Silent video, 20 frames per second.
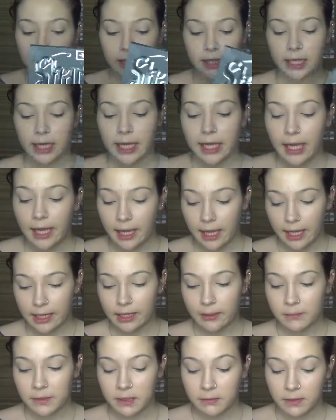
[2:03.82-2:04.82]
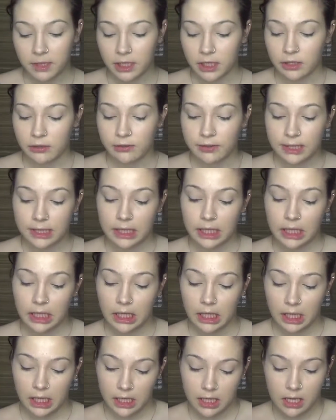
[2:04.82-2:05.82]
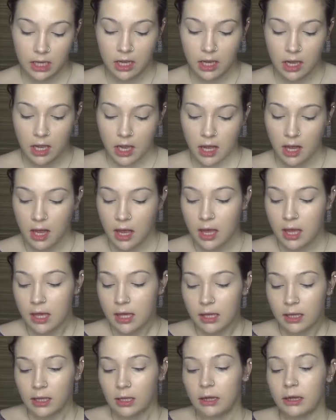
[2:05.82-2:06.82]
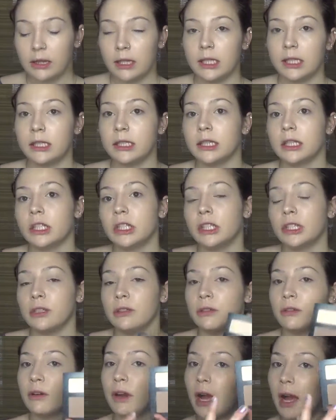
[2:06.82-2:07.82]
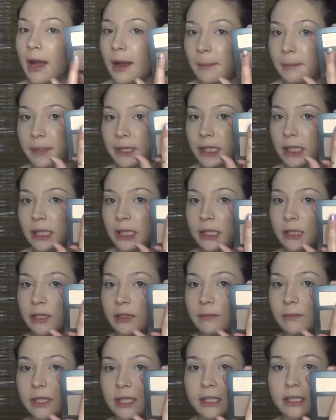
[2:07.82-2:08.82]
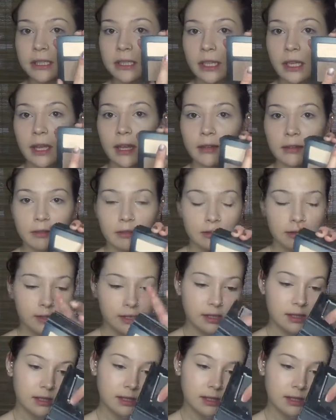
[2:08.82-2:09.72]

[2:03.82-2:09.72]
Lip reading: Kit, and I'm going to be using these two up here mixed together. This